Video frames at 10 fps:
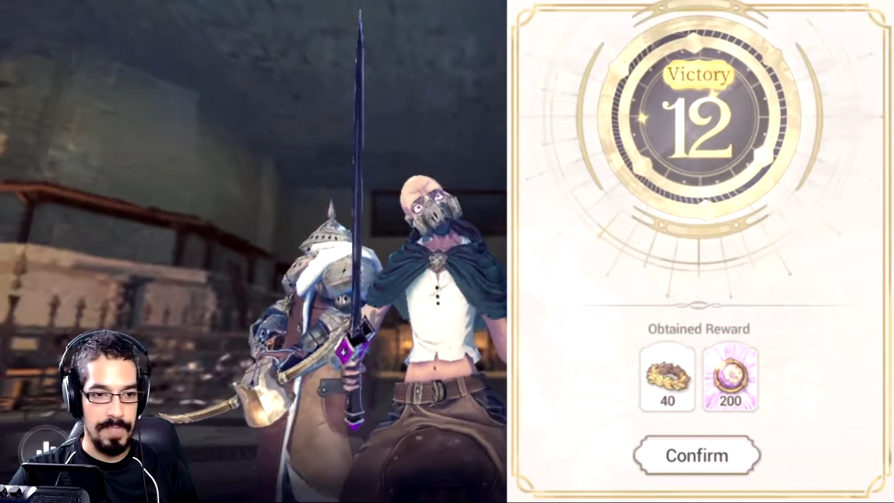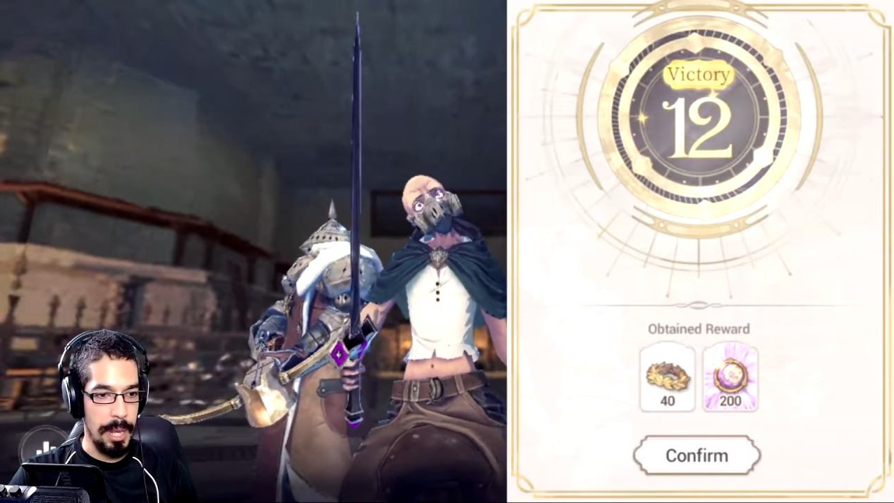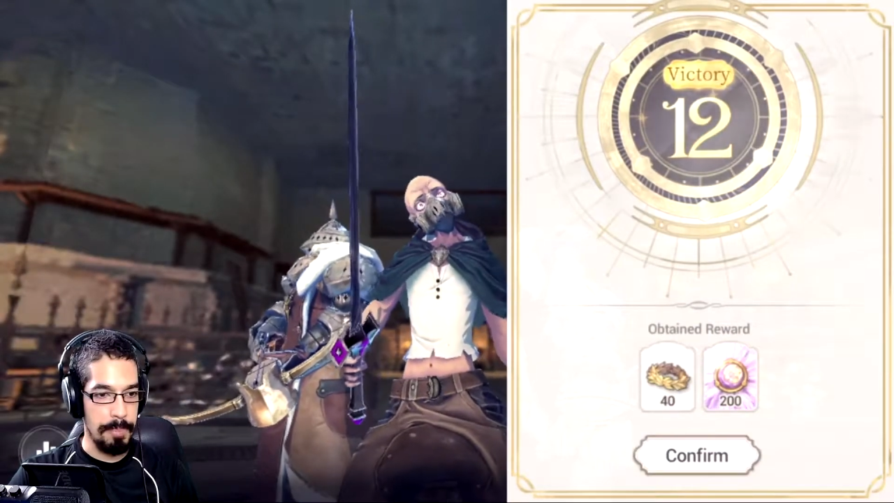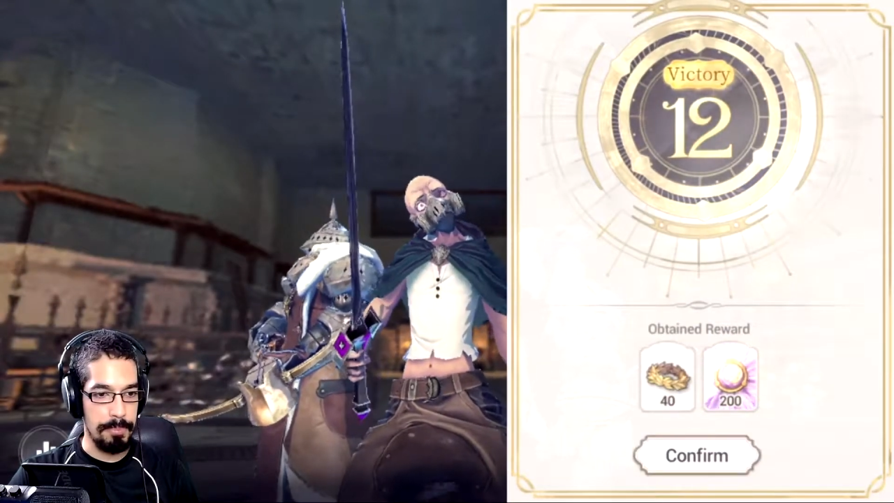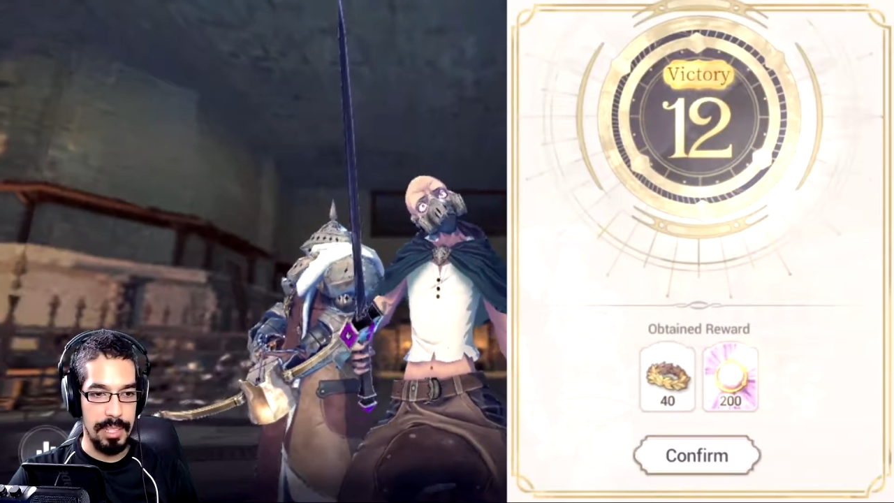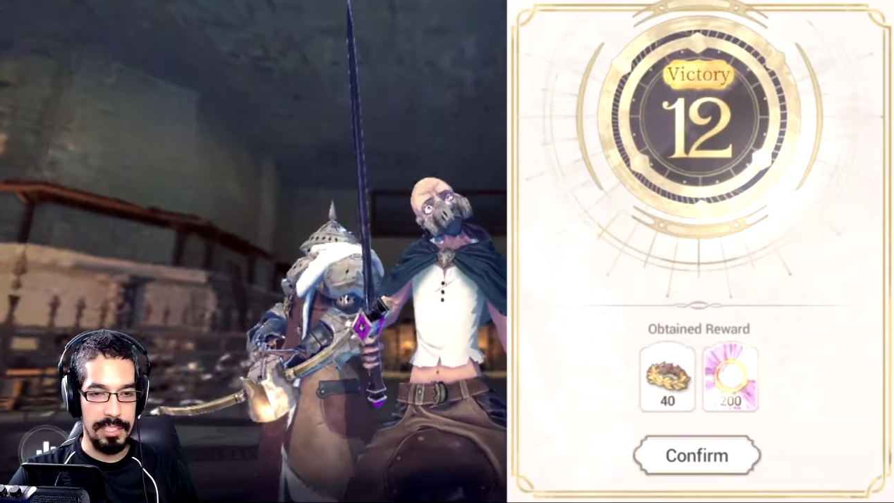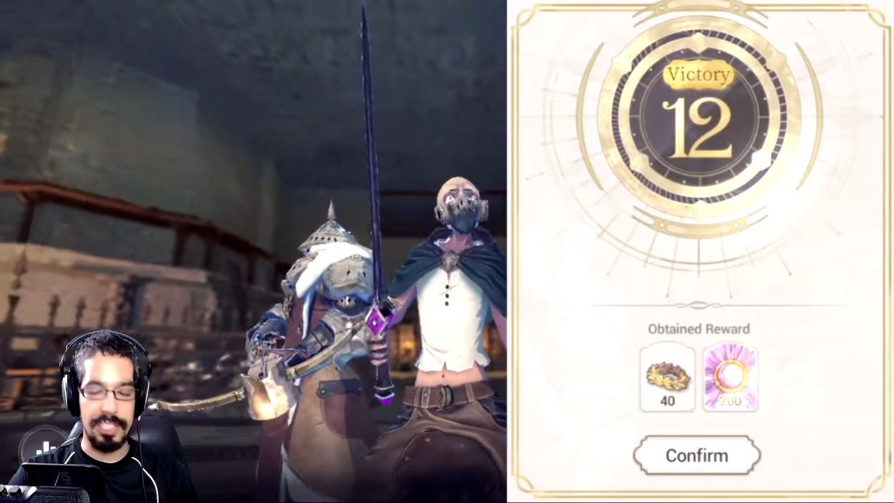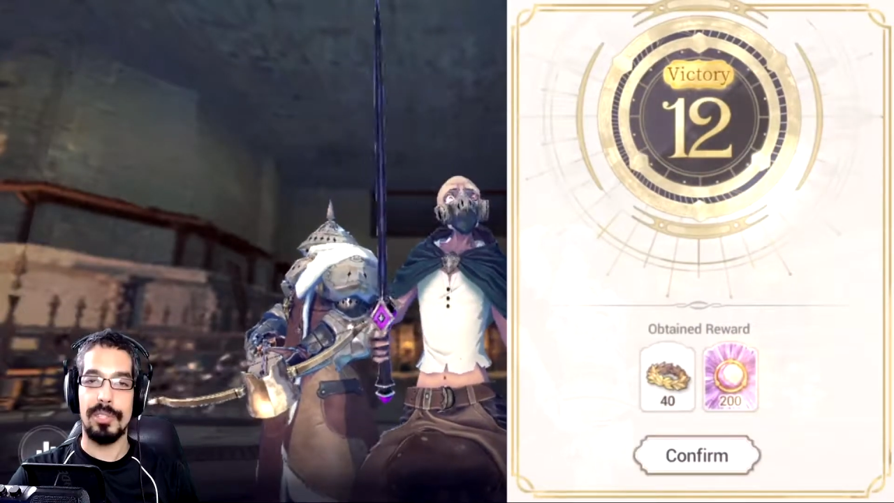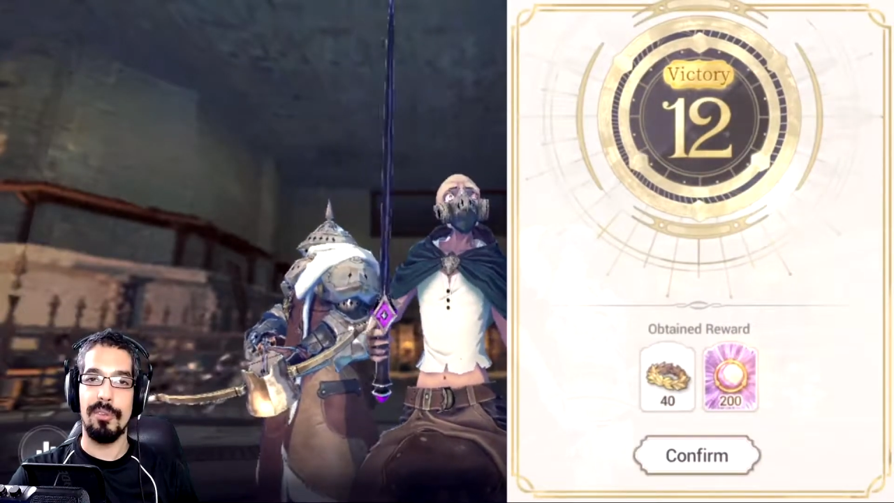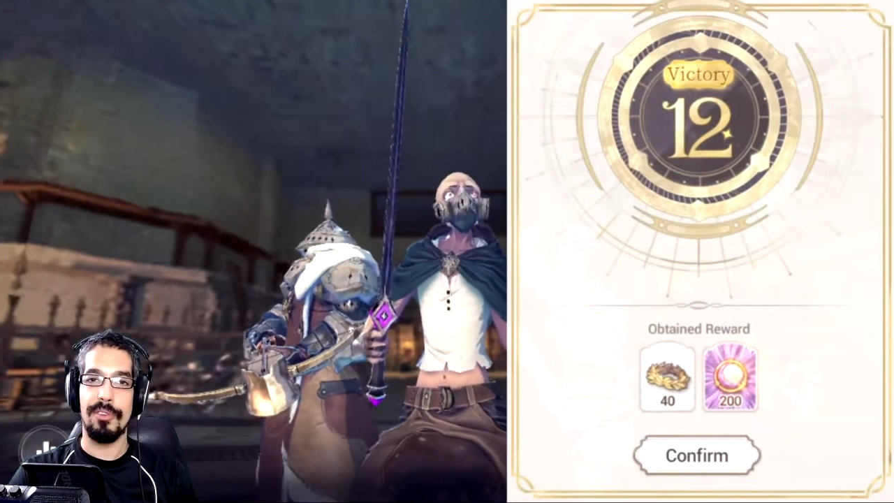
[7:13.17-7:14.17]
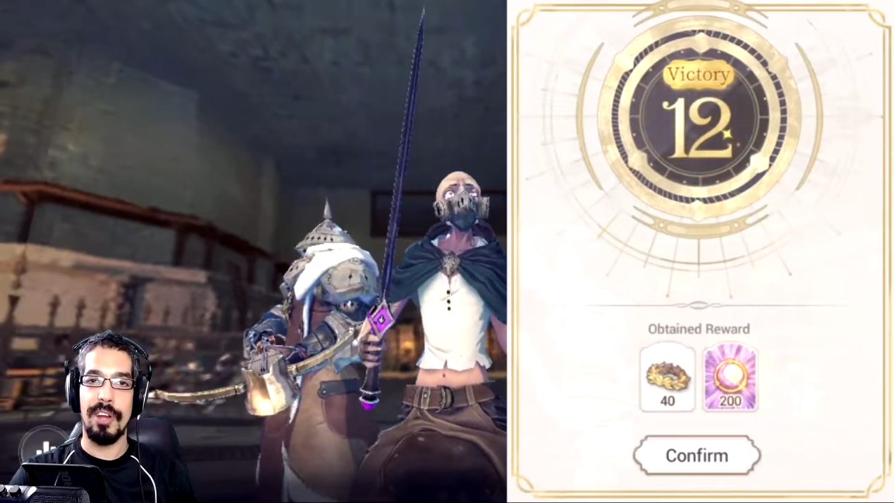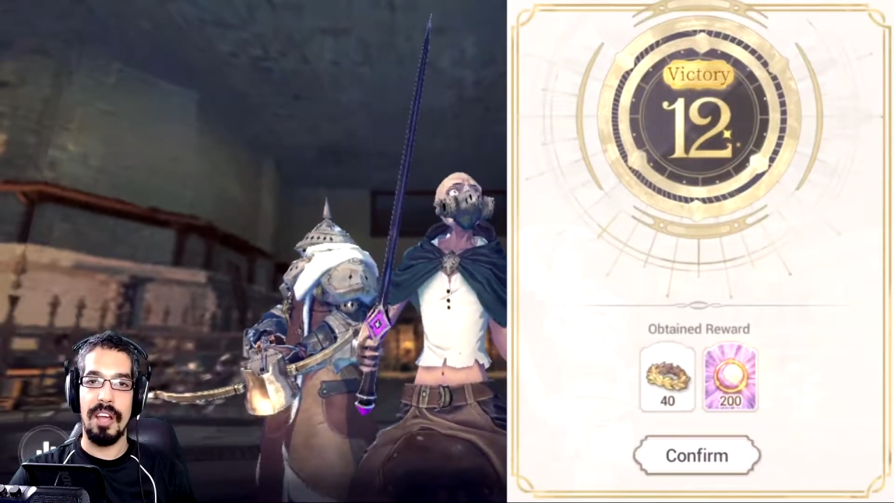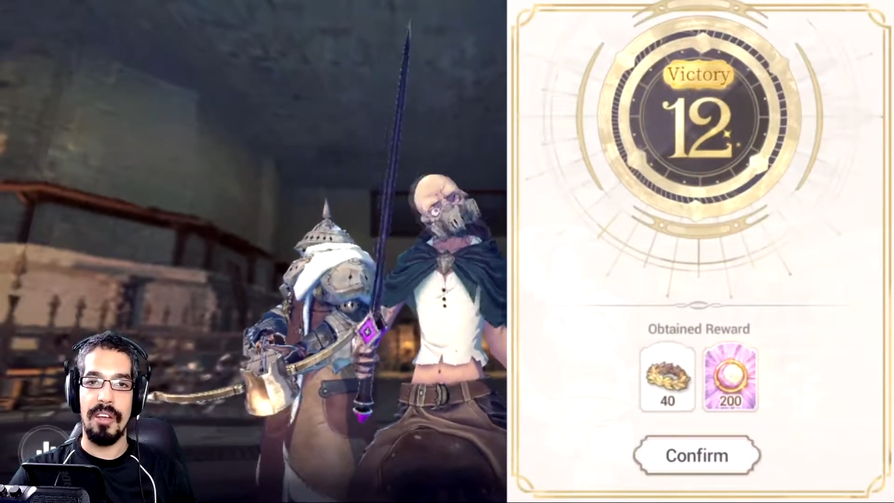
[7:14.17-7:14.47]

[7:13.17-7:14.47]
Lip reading: Yep, this is all for now,